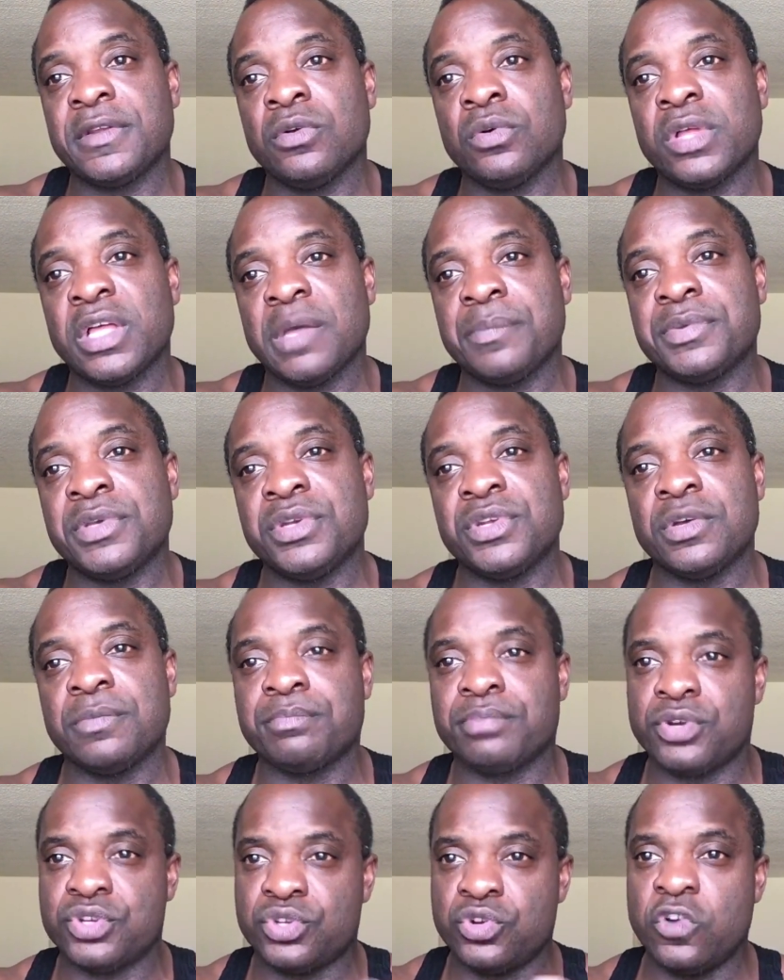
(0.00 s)
It will help you to
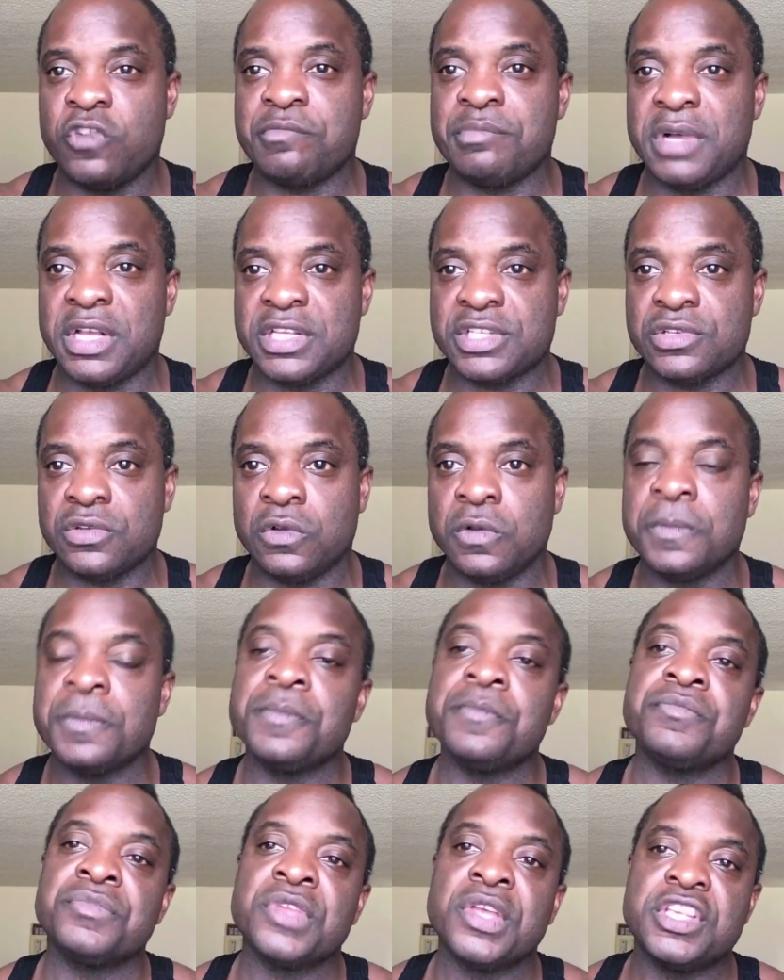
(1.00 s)
preserve muscle,
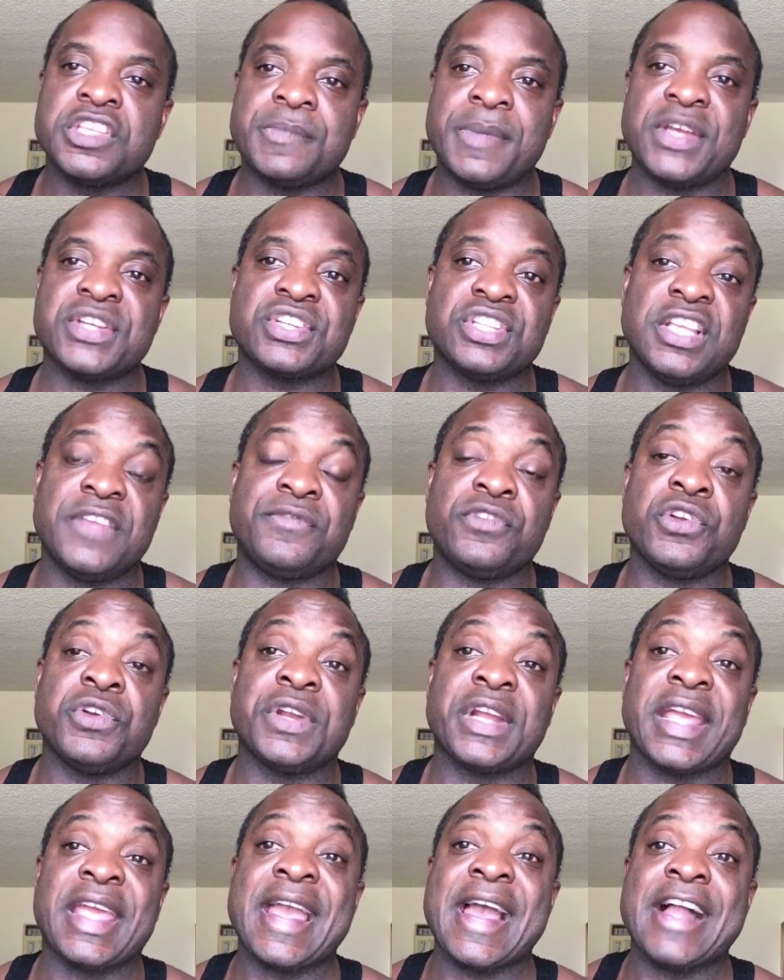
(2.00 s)
especially if you're in
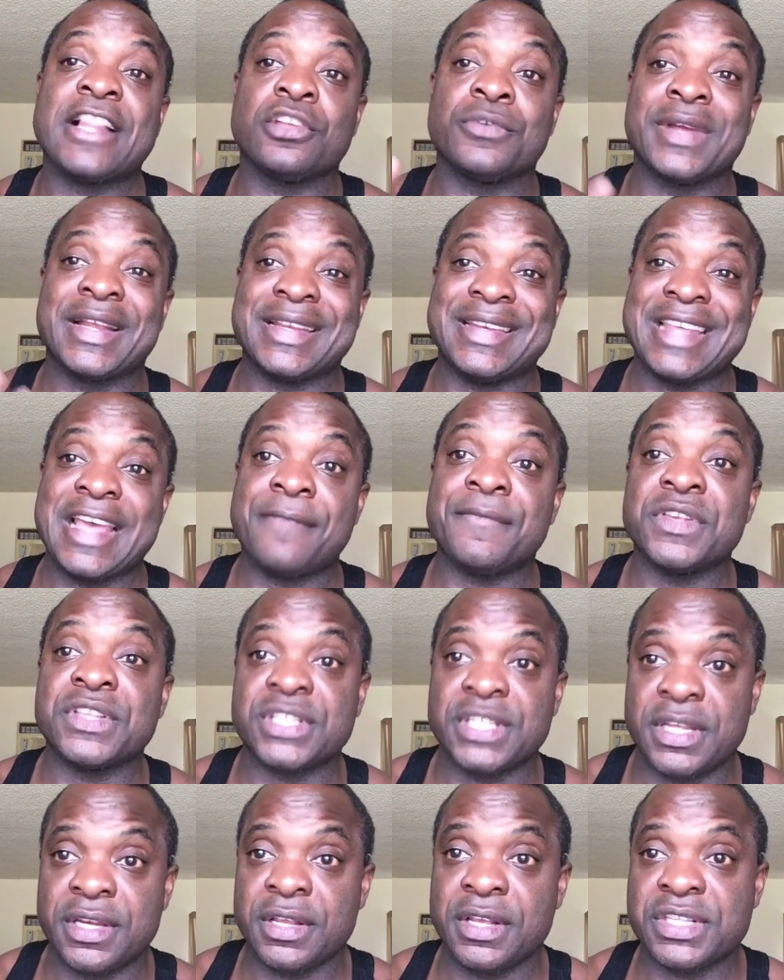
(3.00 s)
a caloric
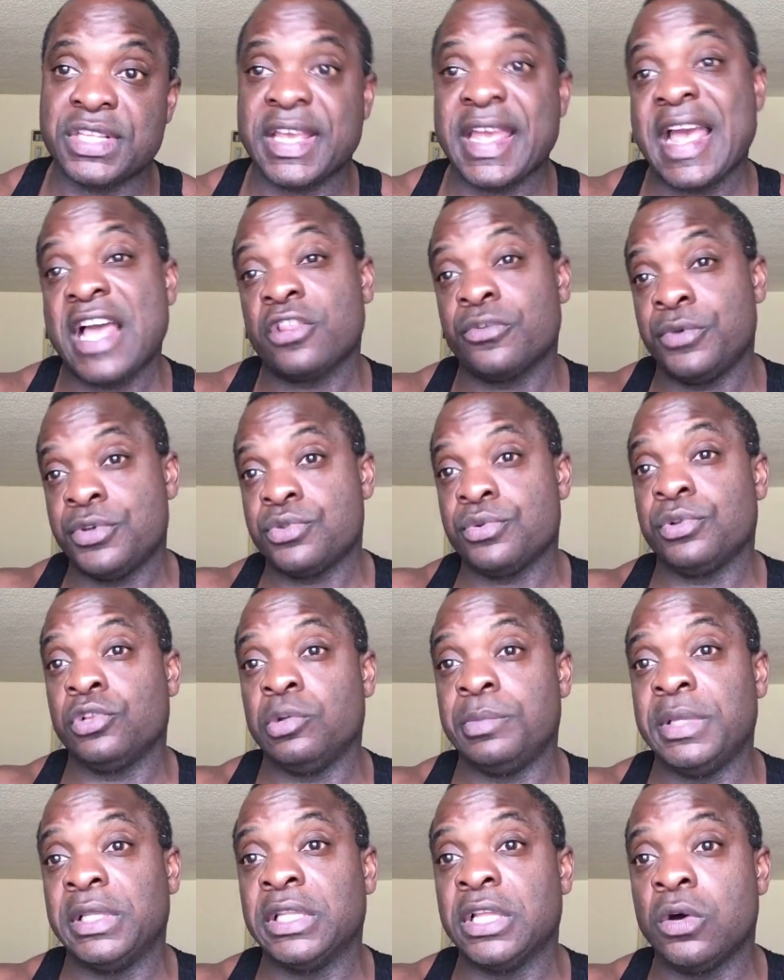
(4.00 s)
deficit, because the calories were a little
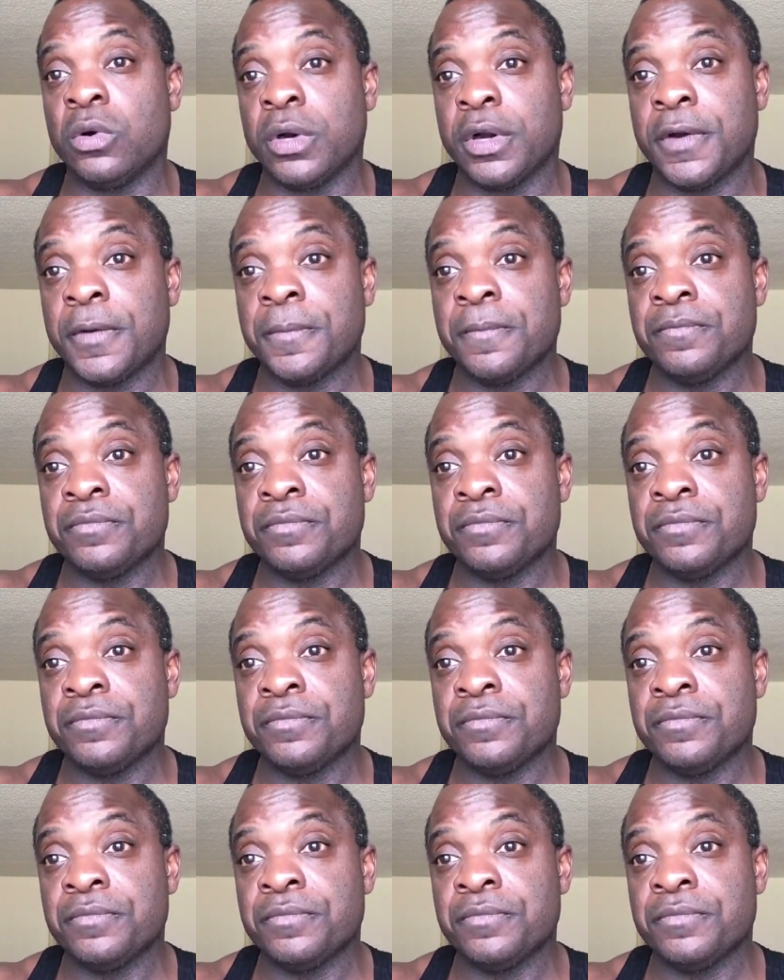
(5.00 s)
bit lower.